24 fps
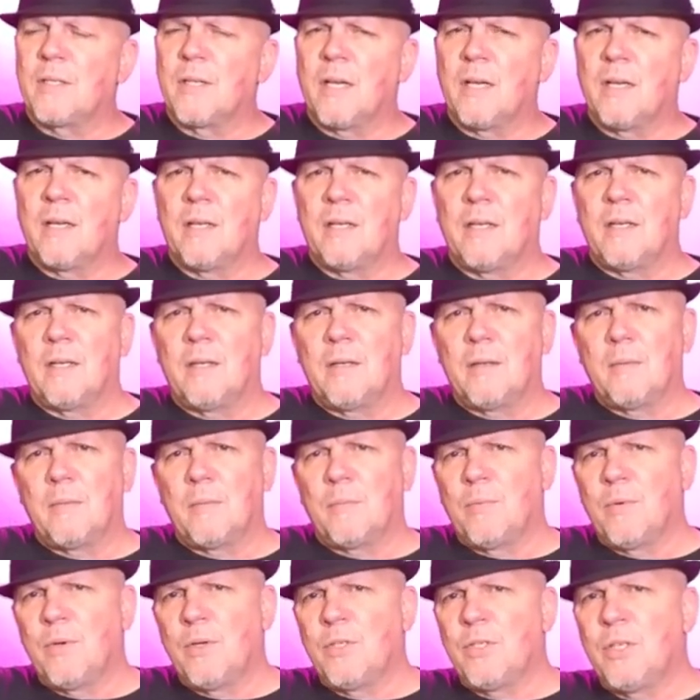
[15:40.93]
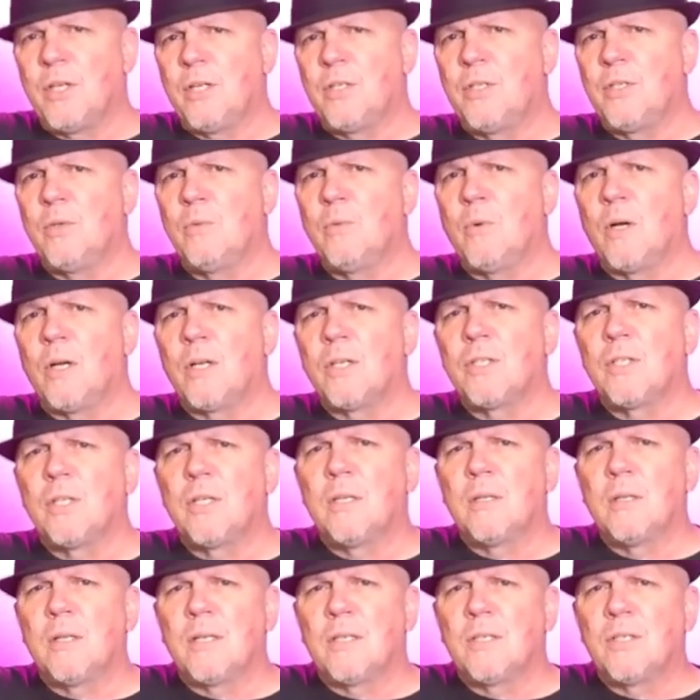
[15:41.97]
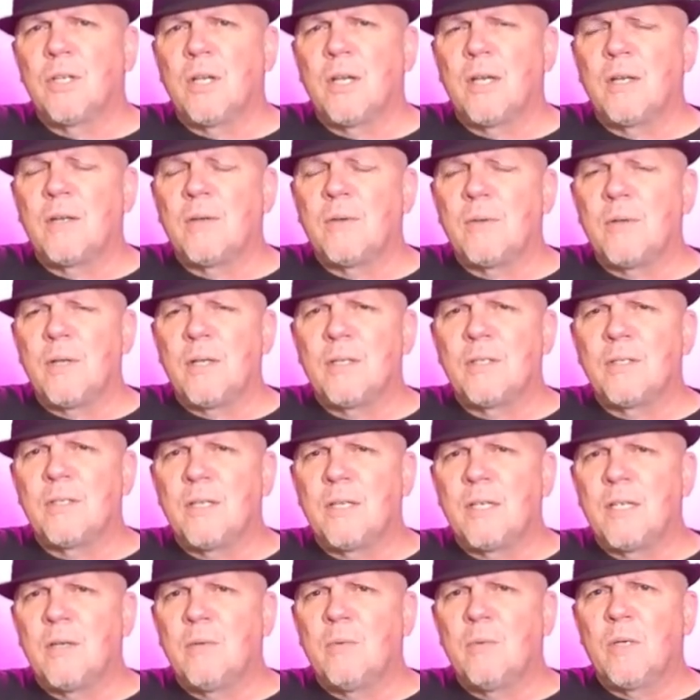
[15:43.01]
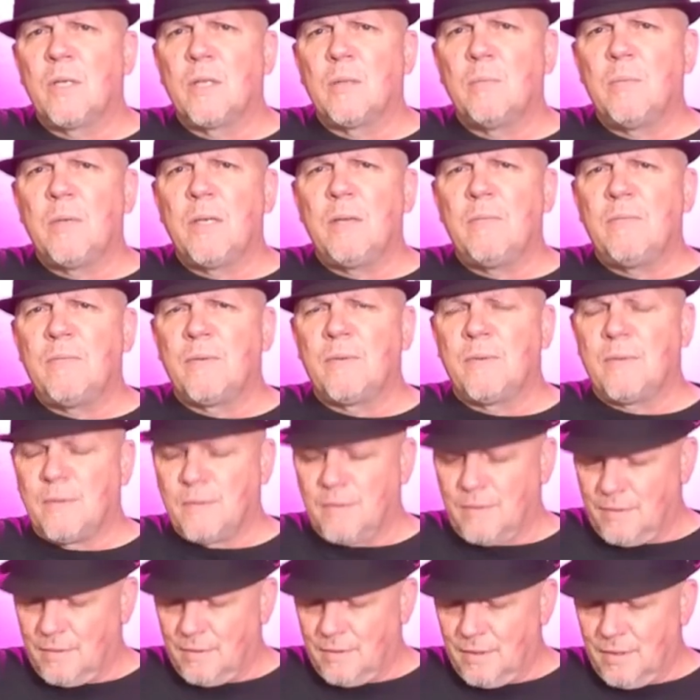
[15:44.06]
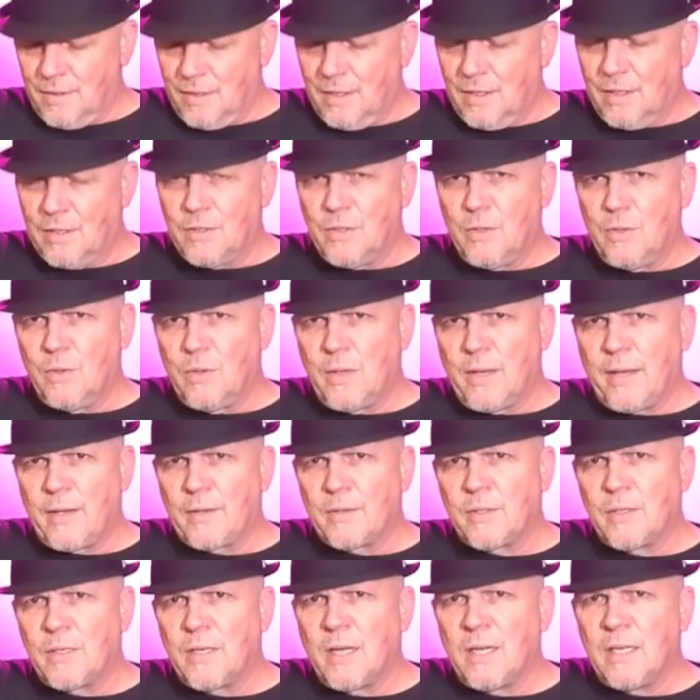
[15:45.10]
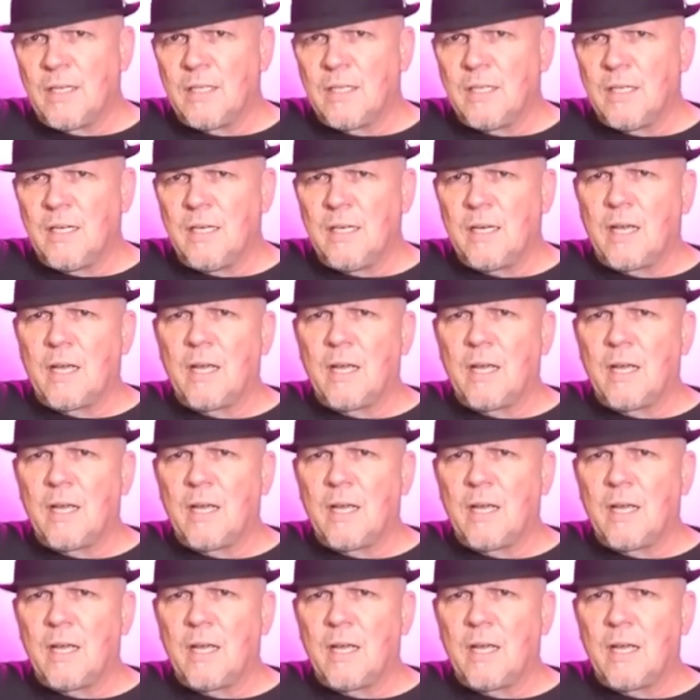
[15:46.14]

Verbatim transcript: I appreciate you watching the channel and sticking with me for 2019.